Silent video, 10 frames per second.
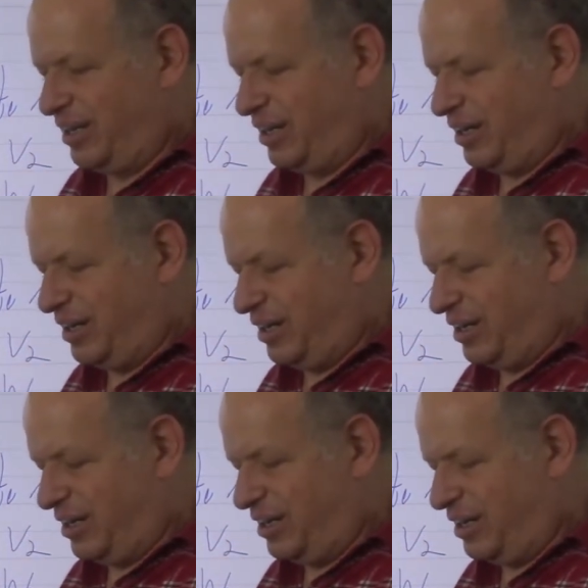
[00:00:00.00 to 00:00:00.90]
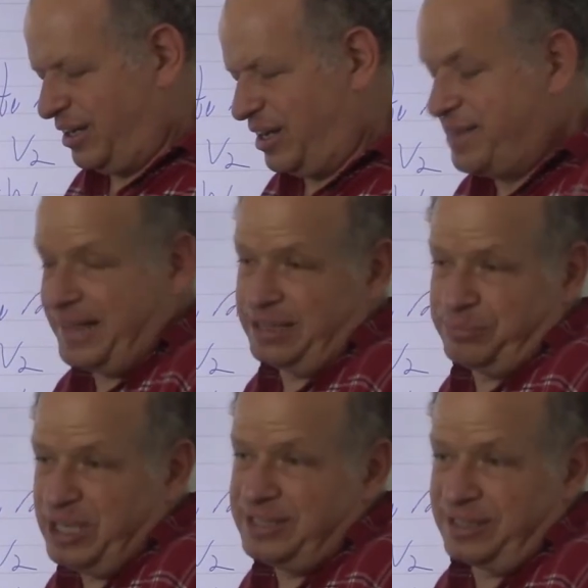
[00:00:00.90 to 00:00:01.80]
that
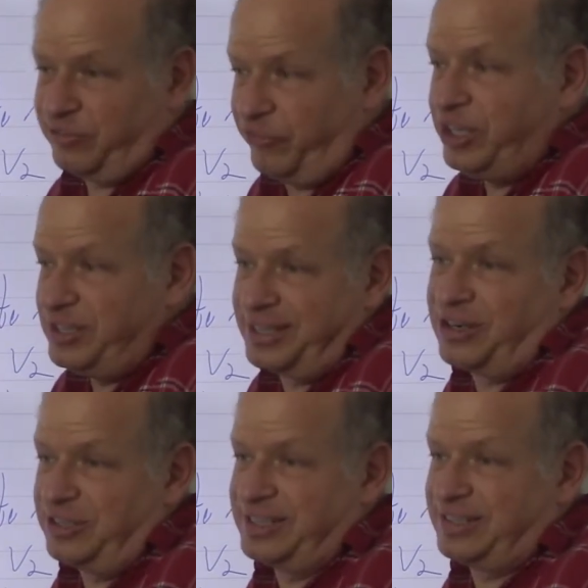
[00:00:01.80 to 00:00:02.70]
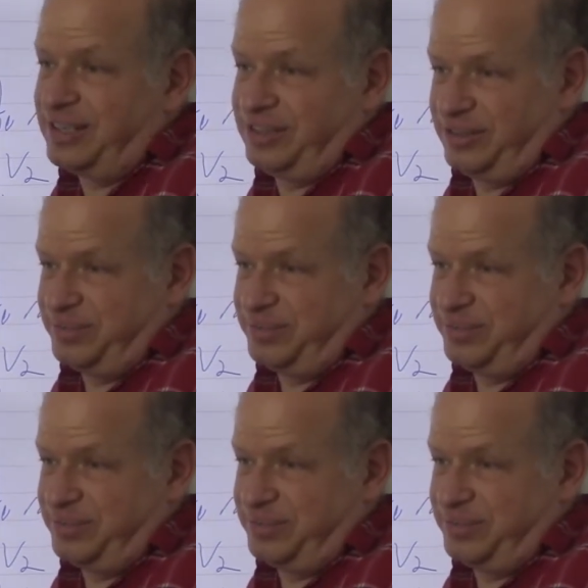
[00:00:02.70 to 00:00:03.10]
means that V is a constant.